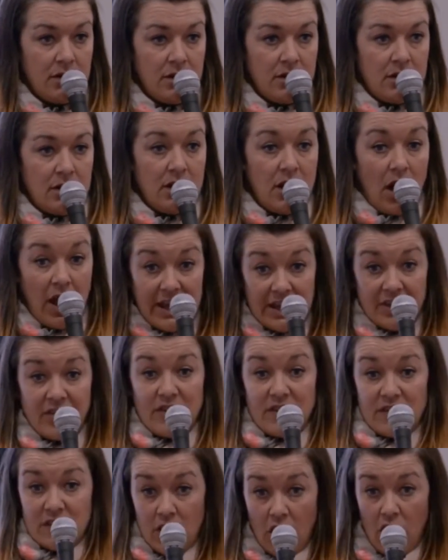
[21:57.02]
Like the
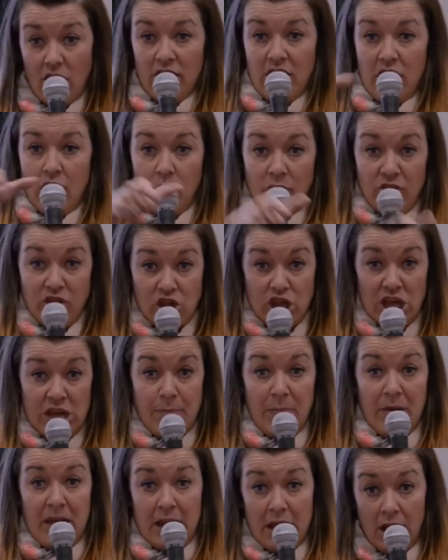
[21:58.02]
scenario with the
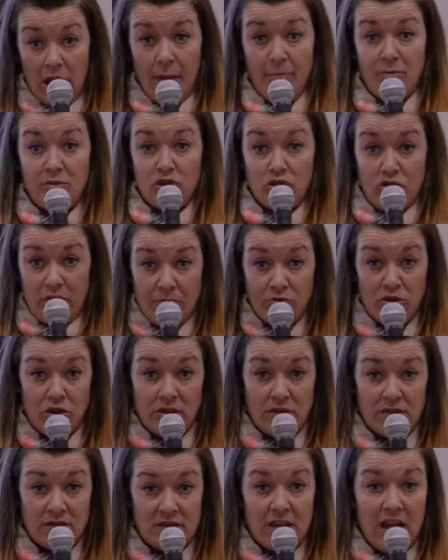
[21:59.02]
GP and their
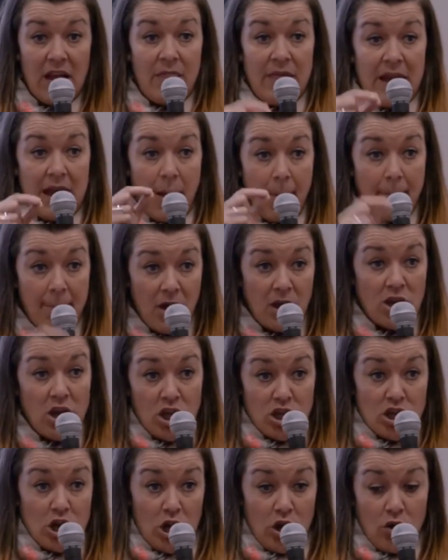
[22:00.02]
prescriptions, they are much,
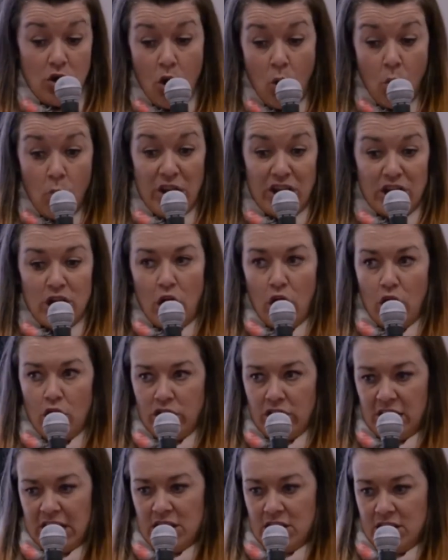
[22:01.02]
we know
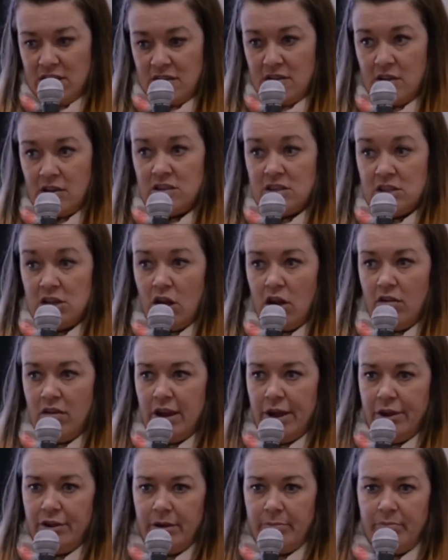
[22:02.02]
that in
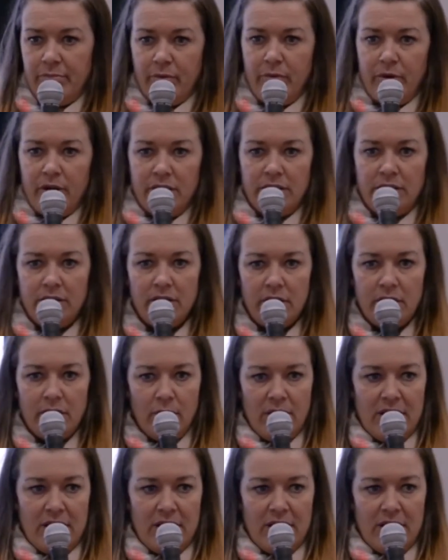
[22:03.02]
scenario number 1, where